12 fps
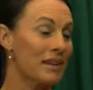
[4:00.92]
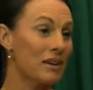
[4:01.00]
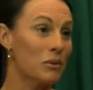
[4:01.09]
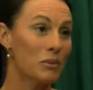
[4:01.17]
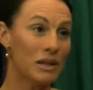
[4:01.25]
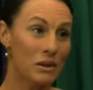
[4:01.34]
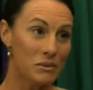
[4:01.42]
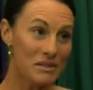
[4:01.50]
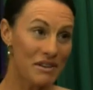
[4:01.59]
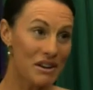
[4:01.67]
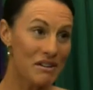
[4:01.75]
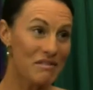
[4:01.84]
Willow was
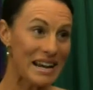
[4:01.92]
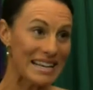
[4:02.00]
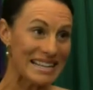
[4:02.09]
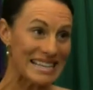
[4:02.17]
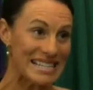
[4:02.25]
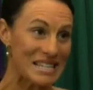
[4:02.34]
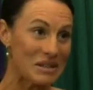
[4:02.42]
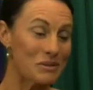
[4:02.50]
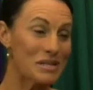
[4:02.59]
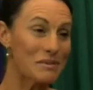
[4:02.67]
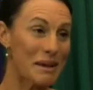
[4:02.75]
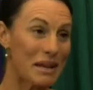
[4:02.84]
very ready, so it
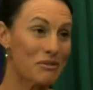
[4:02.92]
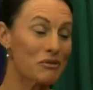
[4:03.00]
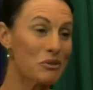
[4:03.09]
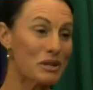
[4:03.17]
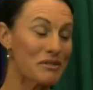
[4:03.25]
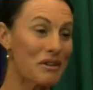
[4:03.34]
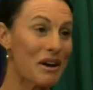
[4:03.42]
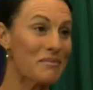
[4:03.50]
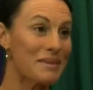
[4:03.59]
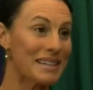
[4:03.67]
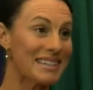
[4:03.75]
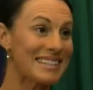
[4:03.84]
was about a
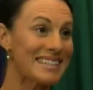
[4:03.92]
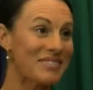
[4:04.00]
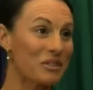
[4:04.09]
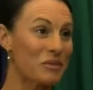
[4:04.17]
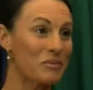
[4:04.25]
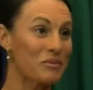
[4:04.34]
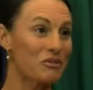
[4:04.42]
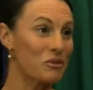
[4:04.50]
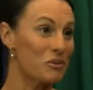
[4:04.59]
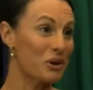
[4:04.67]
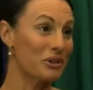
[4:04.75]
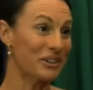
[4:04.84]
45-minute from
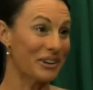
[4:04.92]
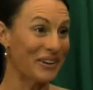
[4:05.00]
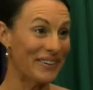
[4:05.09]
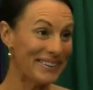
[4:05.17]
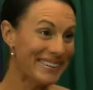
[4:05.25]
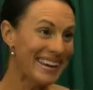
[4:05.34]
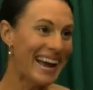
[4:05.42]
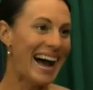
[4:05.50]
woe to go.